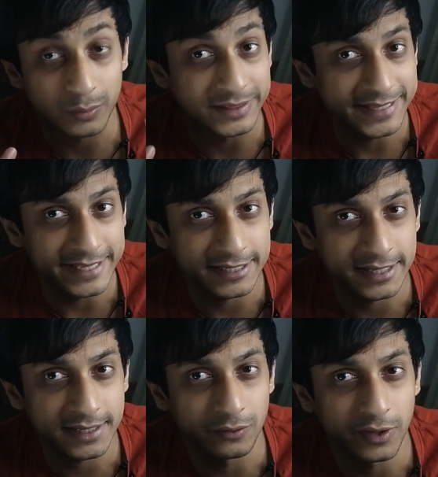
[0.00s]
think,
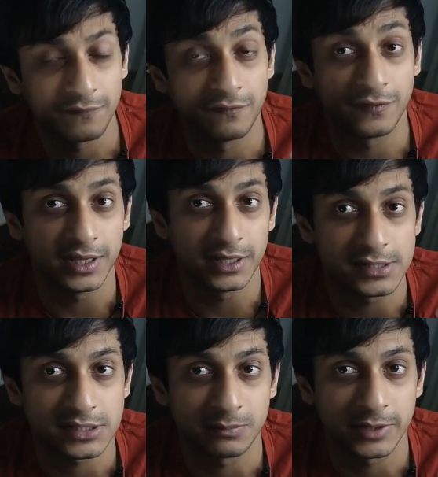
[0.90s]
like, okay, free is
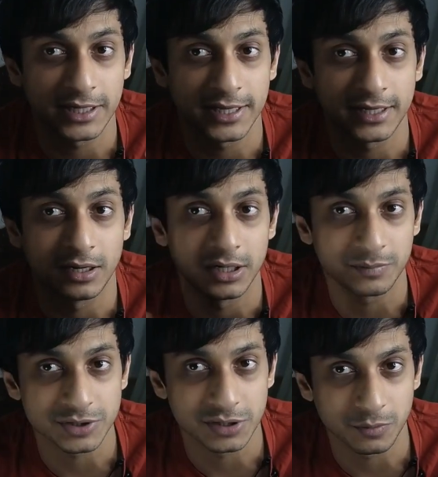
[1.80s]
something like
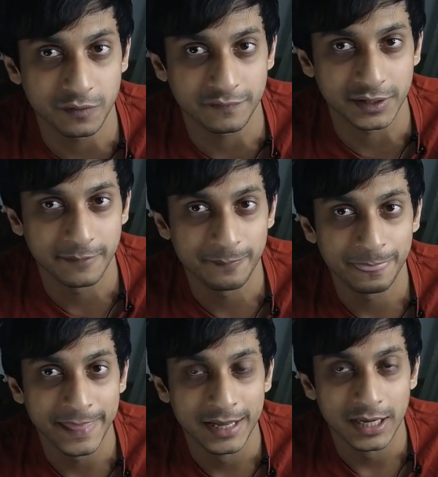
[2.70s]
100% profit,
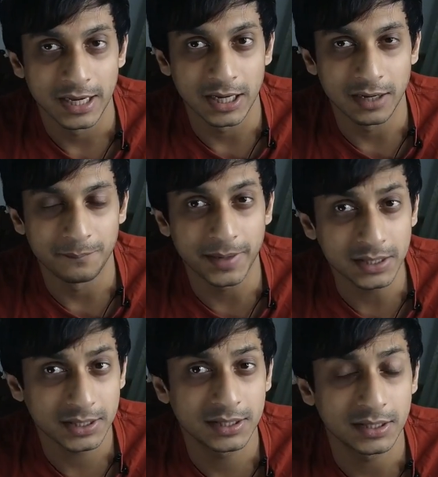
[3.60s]
but
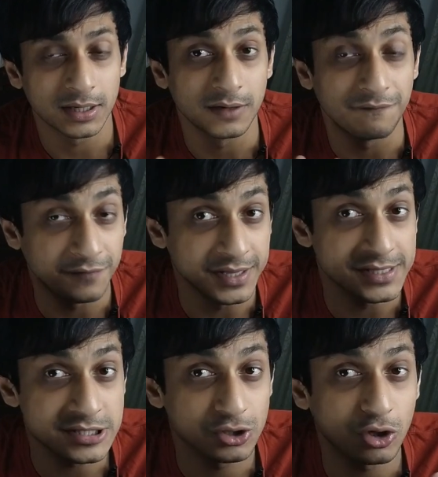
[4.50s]
free is
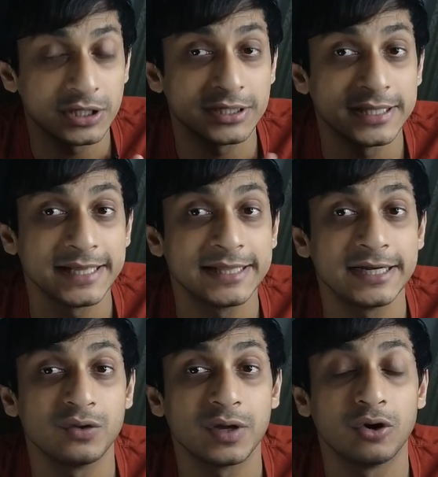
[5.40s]
not the thing that you
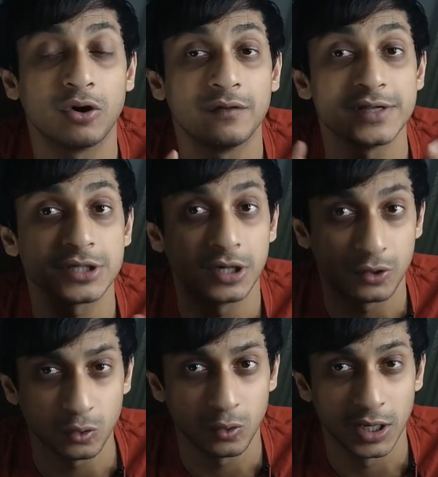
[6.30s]
can always
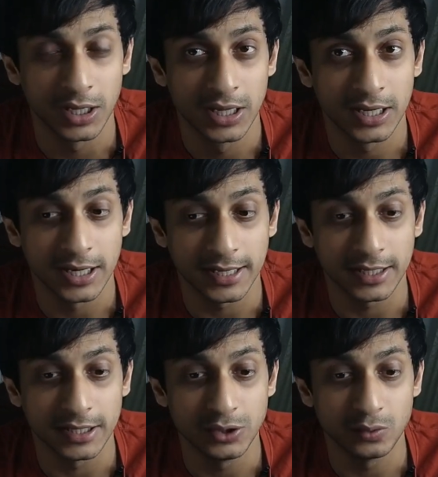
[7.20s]
control. Like
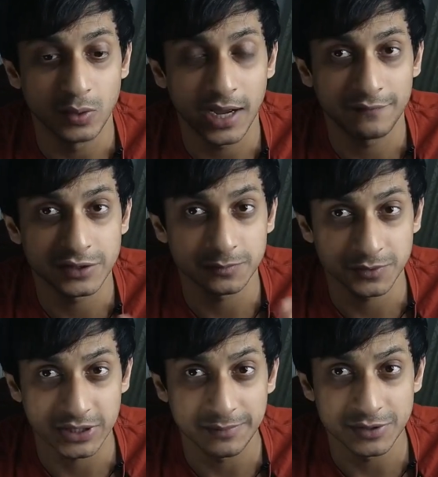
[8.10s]
you have a
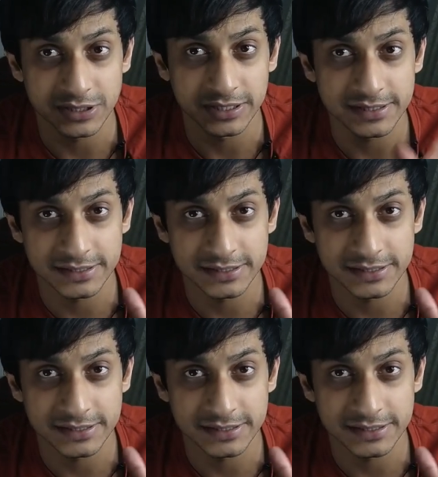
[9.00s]
subscribers list.